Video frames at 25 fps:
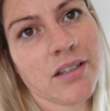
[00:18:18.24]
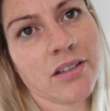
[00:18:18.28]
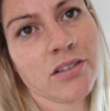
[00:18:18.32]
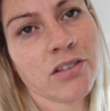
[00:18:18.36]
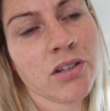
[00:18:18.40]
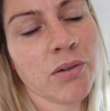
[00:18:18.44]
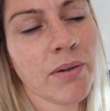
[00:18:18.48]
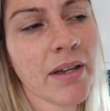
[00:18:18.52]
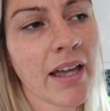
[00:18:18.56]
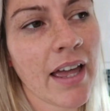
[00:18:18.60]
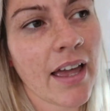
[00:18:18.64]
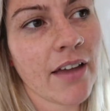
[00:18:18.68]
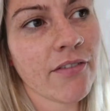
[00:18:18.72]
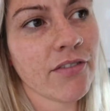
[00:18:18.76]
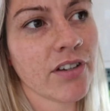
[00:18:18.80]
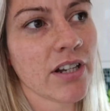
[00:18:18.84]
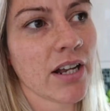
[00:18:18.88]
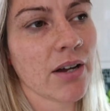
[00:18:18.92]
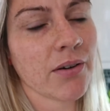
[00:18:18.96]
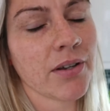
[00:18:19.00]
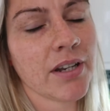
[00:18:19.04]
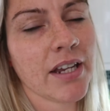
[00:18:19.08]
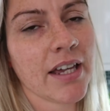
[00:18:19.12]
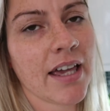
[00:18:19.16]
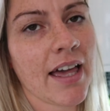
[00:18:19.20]
Doing it every
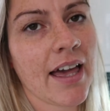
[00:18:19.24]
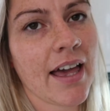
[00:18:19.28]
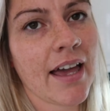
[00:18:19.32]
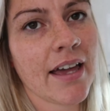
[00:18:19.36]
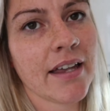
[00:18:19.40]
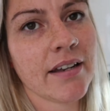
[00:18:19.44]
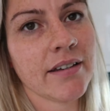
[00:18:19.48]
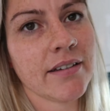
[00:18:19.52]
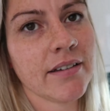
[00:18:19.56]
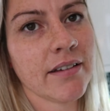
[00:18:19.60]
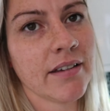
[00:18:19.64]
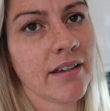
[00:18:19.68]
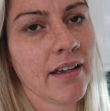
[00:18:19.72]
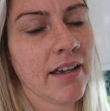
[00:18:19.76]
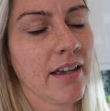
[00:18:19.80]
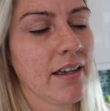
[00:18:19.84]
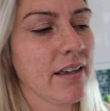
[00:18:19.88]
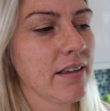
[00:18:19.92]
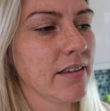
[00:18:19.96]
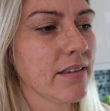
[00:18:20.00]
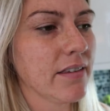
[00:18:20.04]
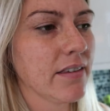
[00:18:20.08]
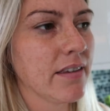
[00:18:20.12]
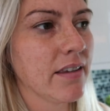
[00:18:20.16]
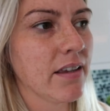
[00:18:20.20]
now and again
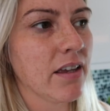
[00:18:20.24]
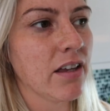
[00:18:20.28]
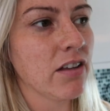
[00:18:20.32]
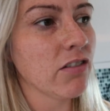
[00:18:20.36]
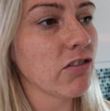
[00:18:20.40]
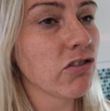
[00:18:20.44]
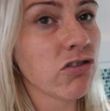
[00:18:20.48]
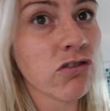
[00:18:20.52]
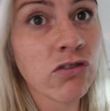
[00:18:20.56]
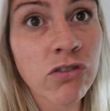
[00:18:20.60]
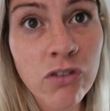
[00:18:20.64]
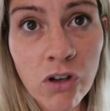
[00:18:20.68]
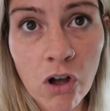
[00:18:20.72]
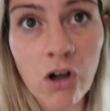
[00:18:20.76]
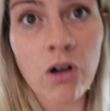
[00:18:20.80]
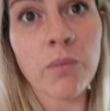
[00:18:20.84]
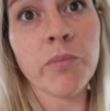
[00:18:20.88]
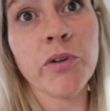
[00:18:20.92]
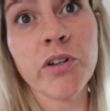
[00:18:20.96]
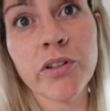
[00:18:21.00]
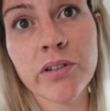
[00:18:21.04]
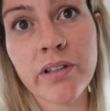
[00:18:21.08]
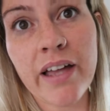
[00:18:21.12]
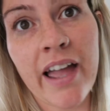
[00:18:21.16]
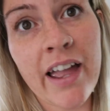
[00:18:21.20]
is
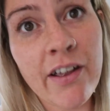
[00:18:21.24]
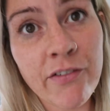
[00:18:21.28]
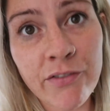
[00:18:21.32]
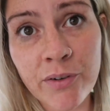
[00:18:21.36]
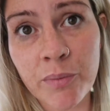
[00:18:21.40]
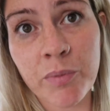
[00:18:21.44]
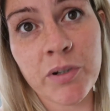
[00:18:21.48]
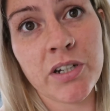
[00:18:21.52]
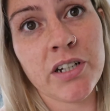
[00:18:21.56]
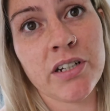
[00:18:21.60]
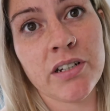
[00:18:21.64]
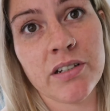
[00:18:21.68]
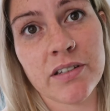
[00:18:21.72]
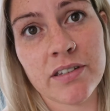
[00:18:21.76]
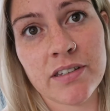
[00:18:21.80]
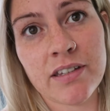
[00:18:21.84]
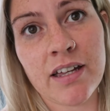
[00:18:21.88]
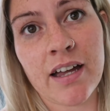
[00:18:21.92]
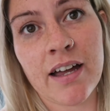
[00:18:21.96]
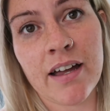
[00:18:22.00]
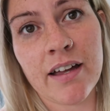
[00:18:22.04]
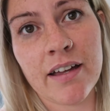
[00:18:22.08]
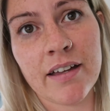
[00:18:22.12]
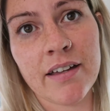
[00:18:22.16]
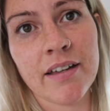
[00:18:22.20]
normal. Everybody does
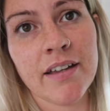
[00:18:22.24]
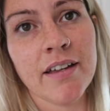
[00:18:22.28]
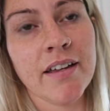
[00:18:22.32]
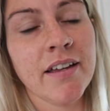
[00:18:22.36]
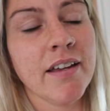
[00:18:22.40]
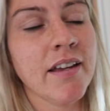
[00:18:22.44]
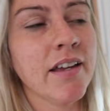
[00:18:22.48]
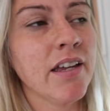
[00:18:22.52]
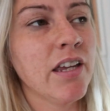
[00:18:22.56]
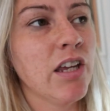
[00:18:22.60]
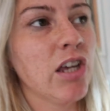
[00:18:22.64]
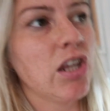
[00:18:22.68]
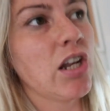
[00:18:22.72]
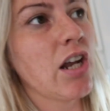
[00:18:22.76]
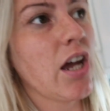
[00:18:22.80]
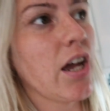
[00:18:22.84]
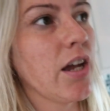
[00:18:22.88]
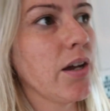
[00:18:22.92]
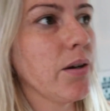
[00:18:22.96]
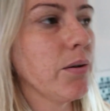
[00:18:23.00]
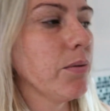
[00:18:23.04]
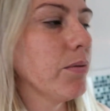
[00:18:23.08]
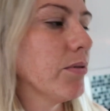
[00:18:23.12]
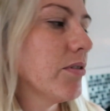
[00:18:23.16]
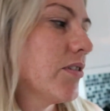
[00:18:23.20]
that, you
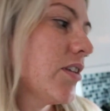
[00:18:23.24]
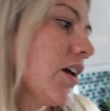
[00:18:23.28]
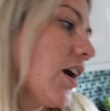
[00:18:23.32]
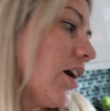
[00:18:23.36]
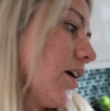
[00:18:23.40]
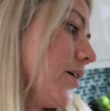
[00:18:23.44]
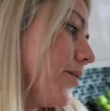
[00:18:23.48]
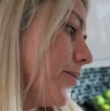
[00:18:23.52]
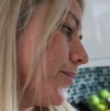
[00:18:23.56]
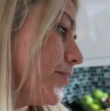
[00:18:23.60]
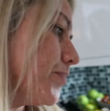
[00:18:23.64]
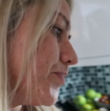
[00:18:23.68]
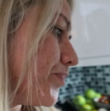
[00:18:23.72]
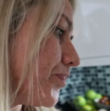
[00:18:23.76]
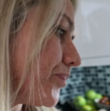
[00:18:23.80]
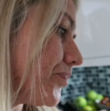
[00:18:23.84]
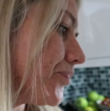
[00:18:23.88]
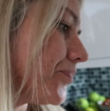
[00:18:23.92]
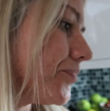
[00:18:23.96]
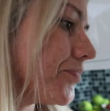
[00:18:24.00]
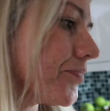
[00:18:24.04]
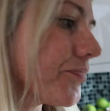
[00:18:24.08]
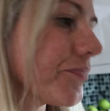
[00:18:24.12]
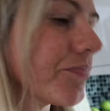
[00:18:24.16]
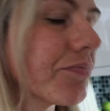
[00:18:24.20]
know? So
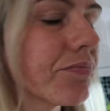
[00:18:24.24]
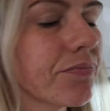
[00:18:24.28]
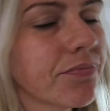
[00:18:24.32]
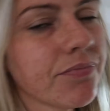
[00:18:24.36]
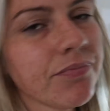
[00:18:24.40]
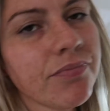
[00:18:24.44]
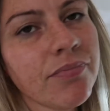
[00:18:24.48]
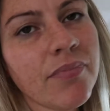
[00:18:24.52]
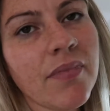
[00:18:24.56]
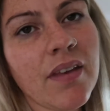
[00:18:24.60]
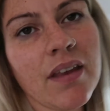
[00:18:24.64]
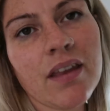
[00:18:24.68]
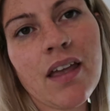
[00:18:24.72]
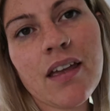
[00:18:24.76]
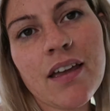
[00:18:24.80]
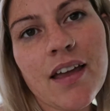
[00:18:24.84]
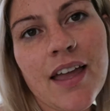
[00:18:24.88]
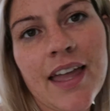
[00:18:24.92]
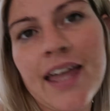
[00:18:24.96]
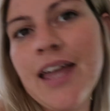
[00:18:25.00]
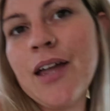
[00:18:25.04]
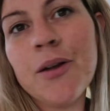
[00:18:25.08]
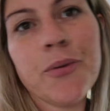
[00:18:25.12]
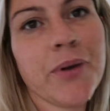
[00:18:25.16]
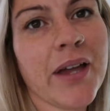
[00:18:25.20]

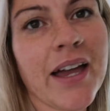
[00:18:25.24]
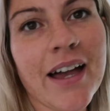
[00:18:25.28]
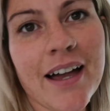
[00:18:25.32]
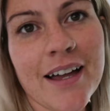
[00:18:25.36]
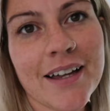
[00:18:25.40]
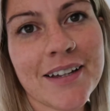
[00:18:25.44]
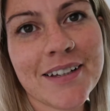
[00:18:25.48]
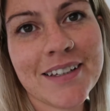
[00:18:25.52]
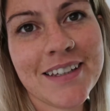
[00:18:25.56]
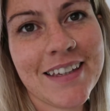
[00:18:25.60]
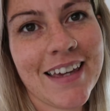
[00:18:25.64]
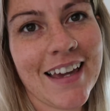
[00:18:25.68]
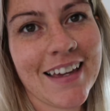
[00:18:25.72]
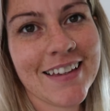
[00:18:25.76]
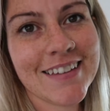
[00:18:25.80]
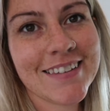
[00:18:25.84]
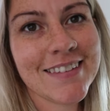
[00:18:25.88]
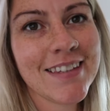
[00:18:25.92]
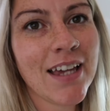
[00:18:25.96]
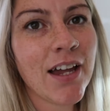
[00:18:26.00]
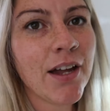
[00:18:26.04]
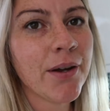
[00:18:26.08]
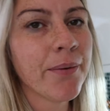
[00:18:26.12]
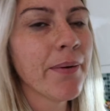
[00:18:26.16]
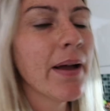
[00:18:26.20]
here we are. Yeah,
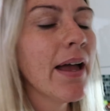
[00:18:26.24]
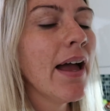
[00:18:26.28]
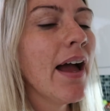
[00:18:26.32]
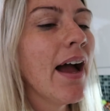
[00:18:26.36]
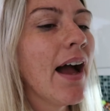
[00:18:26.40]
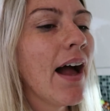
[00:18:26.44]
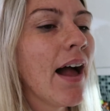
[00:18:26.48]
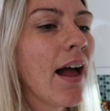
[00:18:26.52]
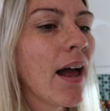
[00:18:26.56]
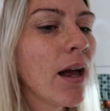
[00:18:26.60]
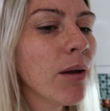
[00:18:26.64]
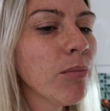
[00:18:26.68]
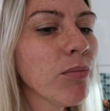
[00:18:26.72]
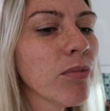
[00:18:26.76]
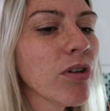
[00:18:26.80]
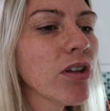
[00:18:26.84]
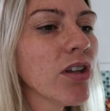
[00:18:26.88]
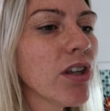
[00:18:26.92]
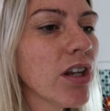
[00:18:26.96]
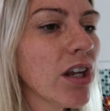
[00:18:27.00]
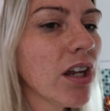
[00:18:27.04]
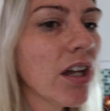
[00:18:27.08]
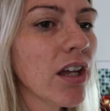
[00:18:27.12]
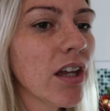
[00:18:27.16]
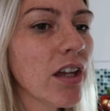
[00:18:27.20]
so I'm
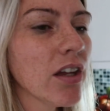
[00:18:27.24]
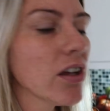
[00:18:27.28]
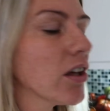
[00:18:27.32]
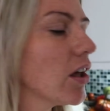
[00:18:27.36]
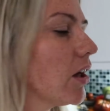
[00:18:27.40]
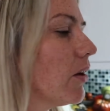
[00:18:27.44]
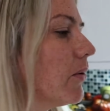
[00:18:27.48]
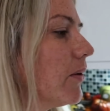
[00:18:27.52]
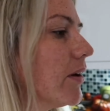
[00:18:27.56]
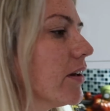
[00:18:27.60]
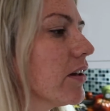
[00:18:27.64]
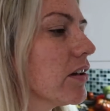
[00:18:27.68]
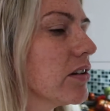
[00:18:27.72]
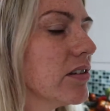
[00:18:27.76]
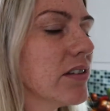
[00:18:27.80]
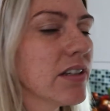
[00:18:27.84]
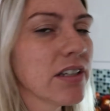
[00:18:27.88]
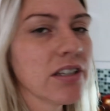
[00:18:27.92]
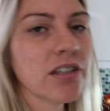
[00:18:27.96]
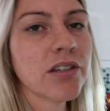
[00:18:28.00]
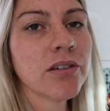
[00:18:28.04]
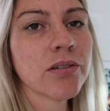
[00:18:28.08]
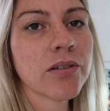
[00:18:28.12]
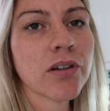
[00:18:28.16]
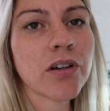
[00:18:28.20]
gonna go and
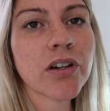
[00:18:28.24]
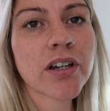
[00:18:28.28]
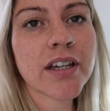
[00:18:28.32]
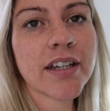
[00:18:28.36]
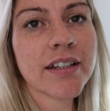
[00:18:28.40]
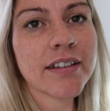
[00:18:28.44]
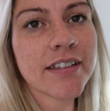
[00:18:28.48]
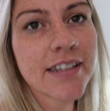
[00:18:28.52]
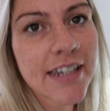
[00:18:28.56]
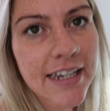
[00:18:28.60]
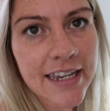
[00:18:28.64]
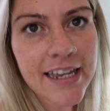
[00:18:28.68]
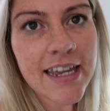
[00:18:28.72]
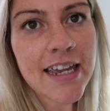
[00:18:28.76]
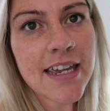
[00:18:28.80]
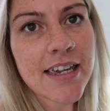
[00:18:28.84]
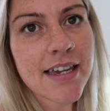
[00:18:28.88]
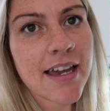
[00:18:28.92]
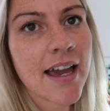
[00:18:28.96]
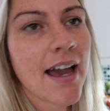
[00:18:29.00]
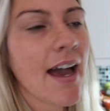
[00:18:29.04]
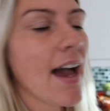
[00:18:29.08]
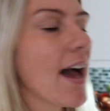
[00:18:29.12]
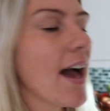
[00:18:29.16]
continue cooking tea,